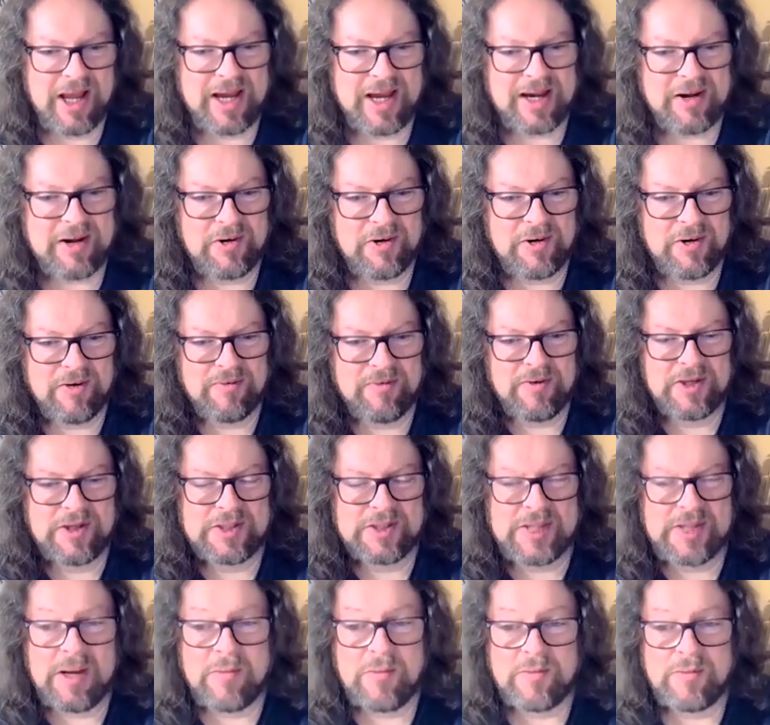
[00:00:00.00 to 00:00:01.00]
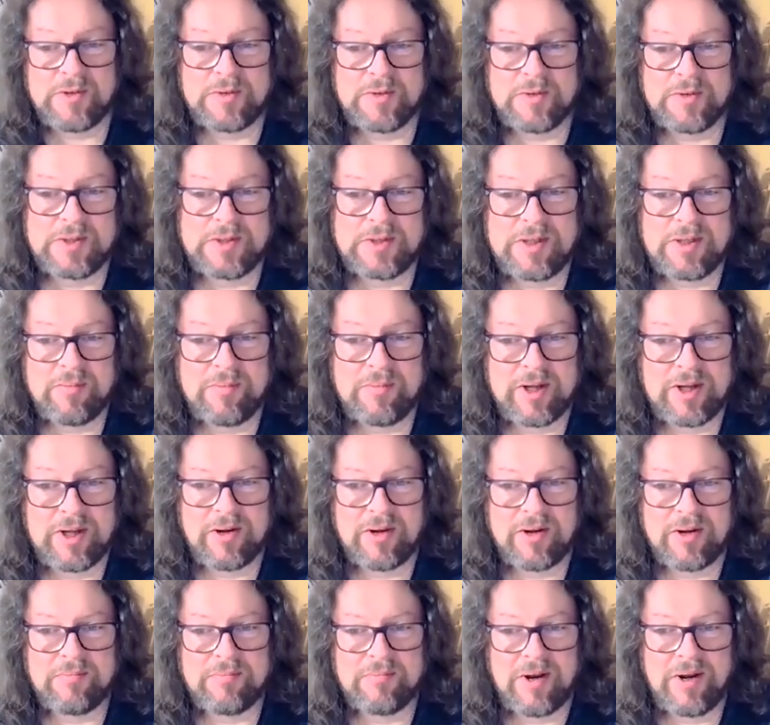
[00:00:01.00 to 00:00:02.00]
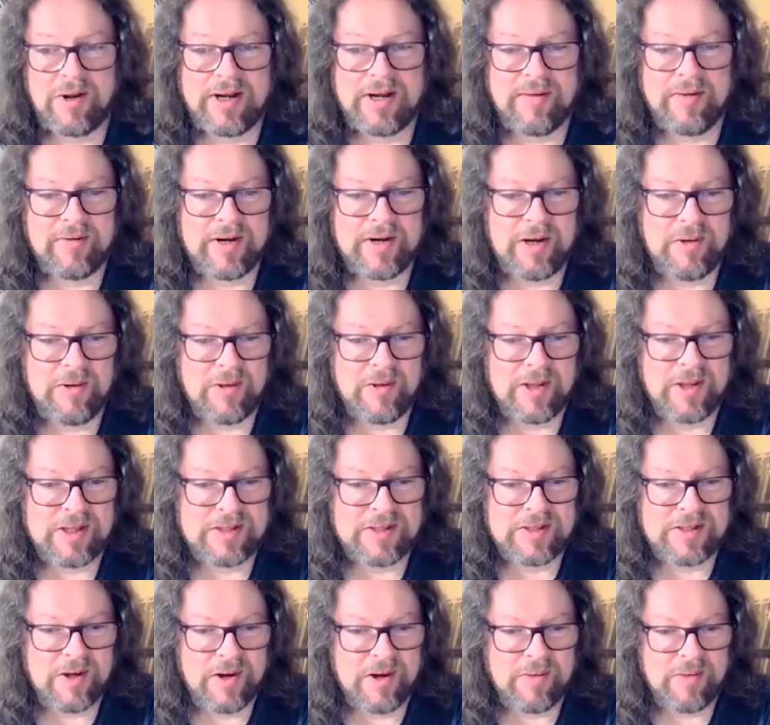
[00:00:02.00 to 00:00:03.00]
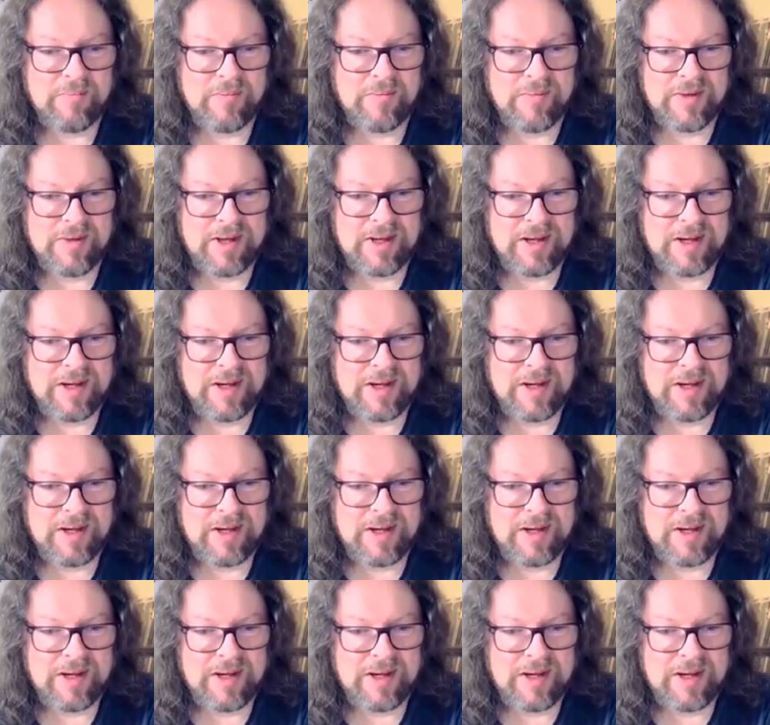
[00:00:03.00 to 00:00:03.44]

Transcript: playing on your first album, which was something I never knew at the time.